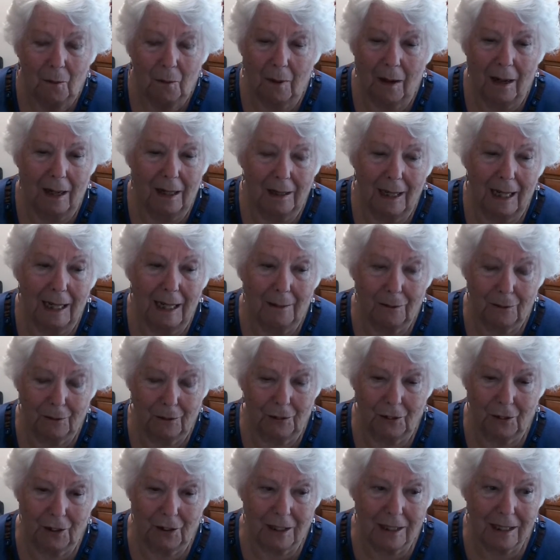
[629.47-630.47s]
I have to
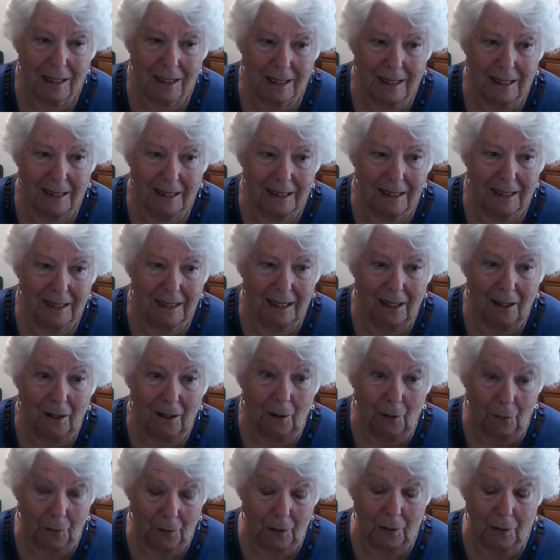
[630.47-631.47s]
trust that
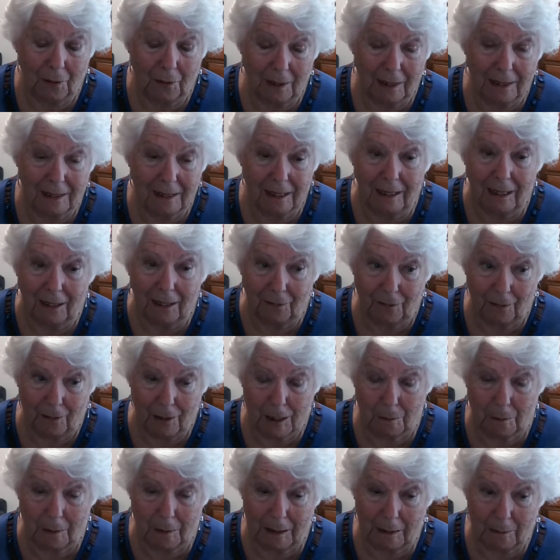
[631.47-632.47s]
although the telephone
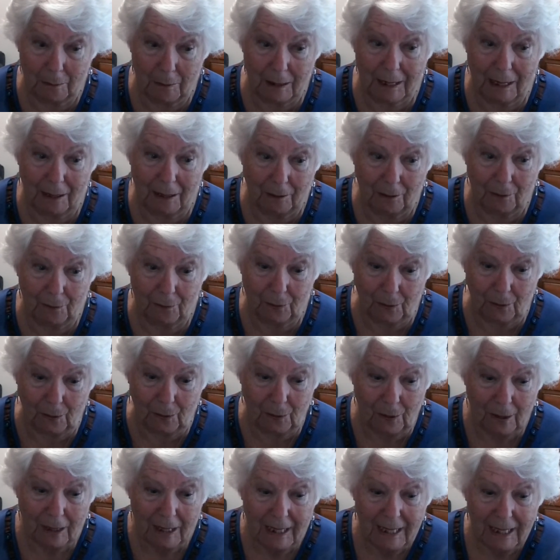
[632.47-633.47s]
spirit was helpful,
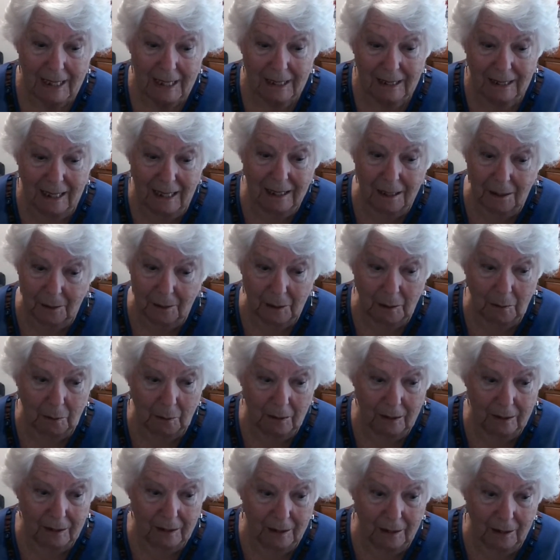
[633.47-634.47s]
this other
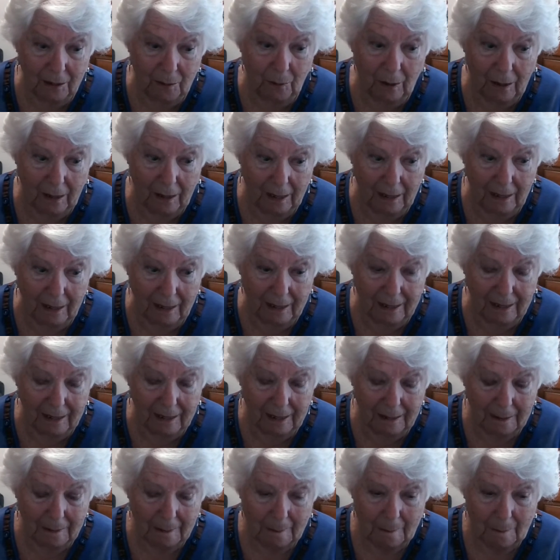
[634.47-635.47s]
one, in a way,
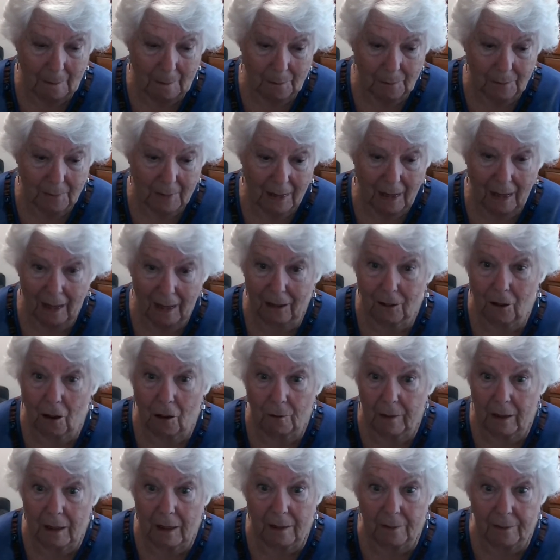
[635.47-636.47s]
I got
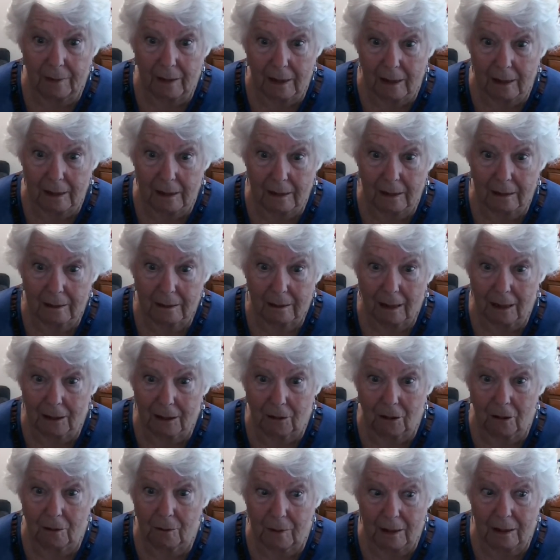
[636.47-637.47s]
rid of it.
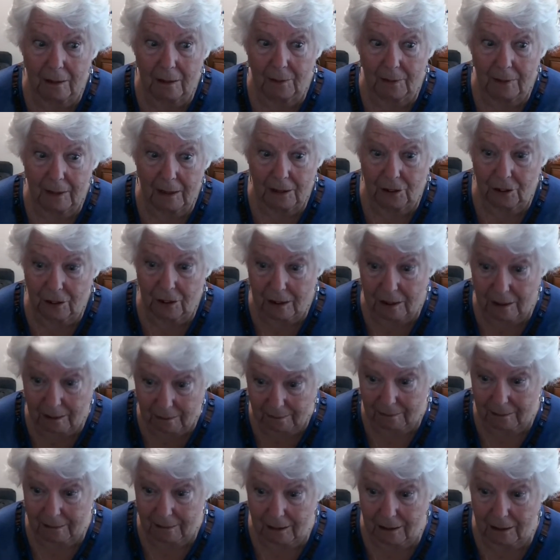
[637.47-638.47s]
I just,
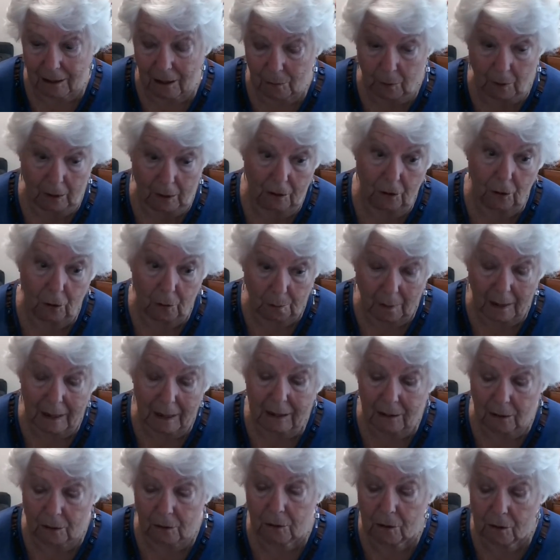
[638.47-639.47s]
you know, well, Lord
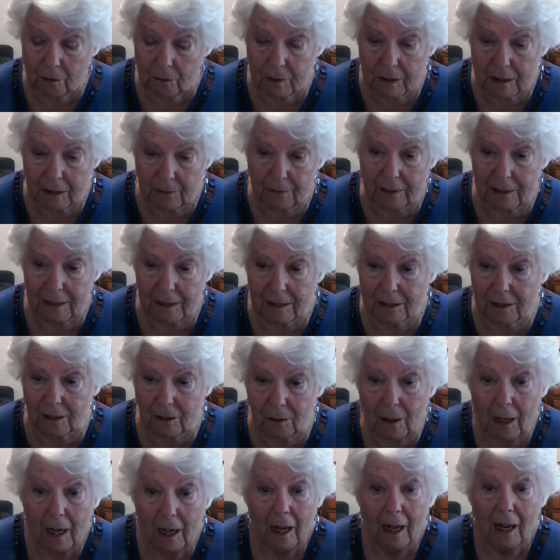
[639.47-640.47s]
Michael got rid of it,
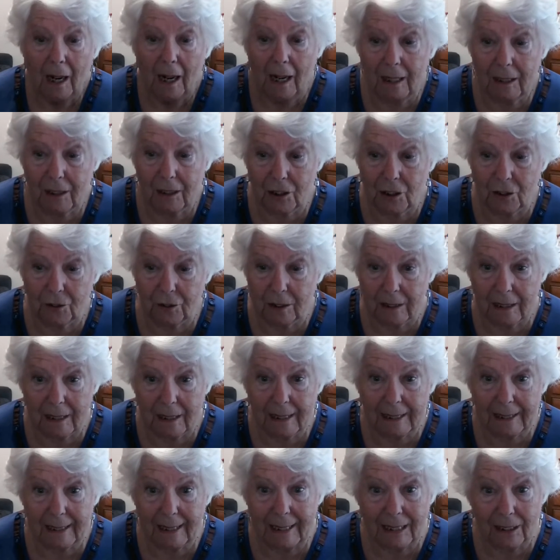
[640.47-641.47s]
so I could try that
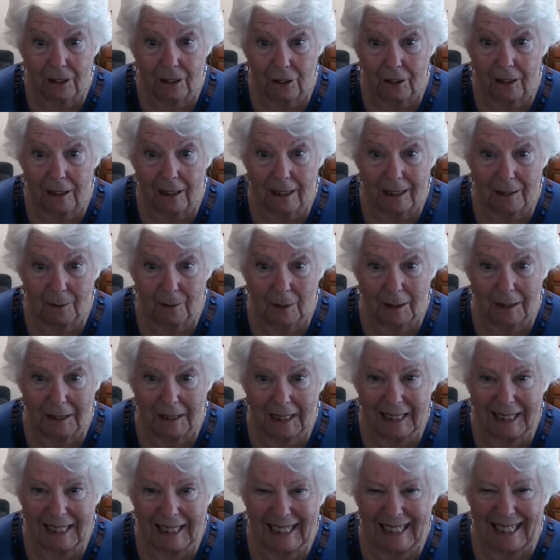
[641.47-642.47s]
again, couldn't I, one
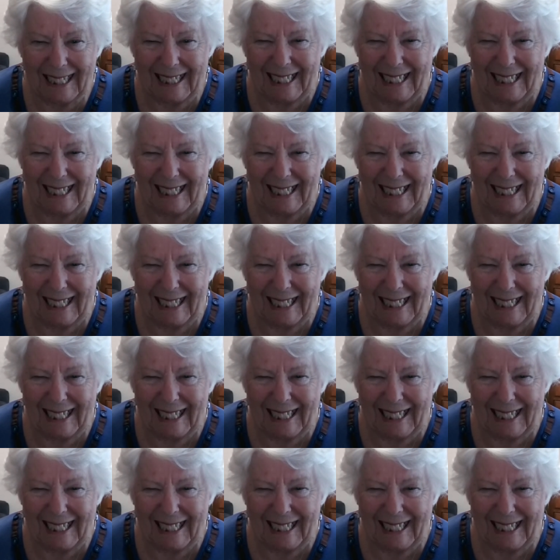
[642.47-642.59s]
day?